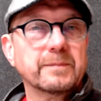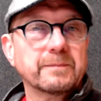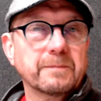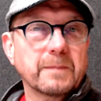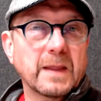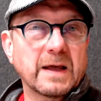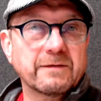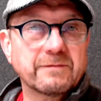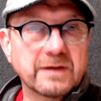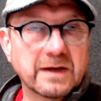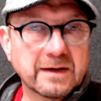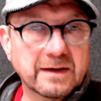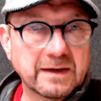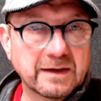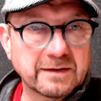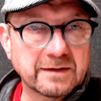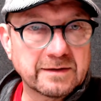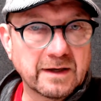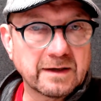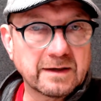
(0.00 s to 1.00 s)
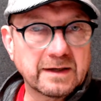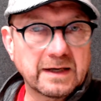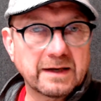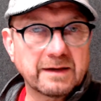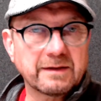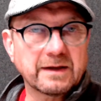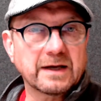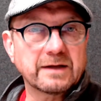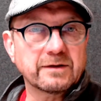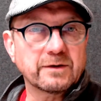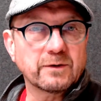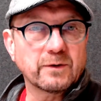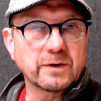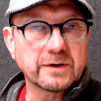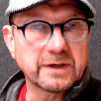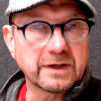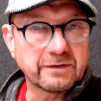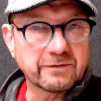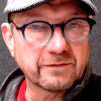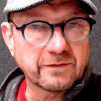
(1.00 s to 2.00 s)
I've not done anything on the oil
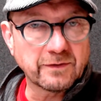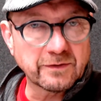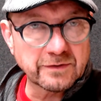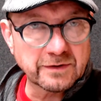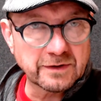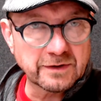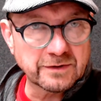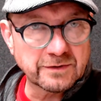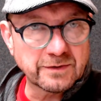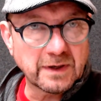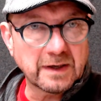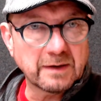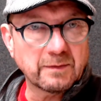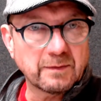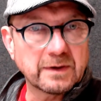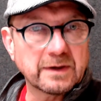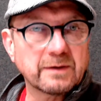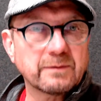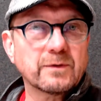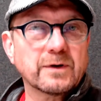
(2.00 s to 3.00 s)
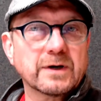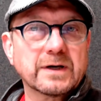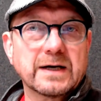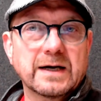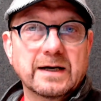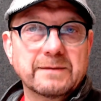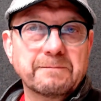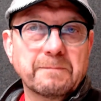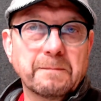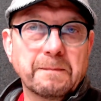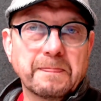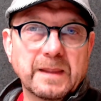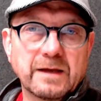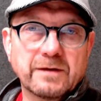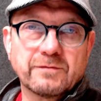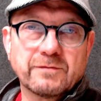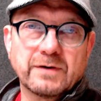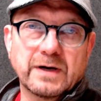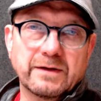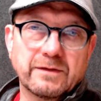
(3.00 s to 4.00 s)
yet. So those are the 2 I want to work on and
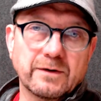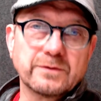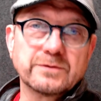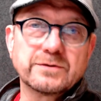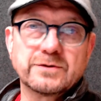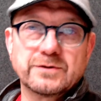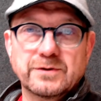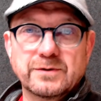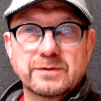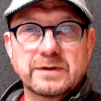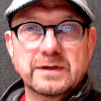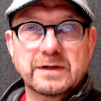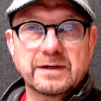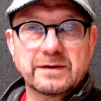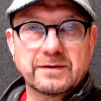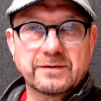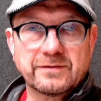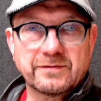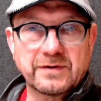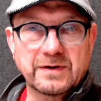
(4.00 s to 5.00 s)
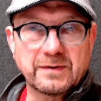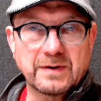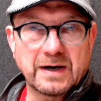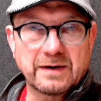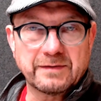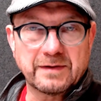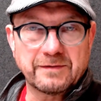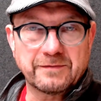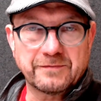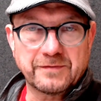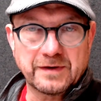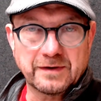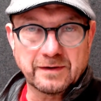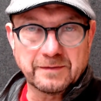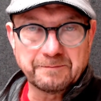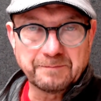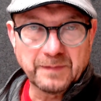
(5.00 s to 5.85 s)
try those 2 and see how they feel.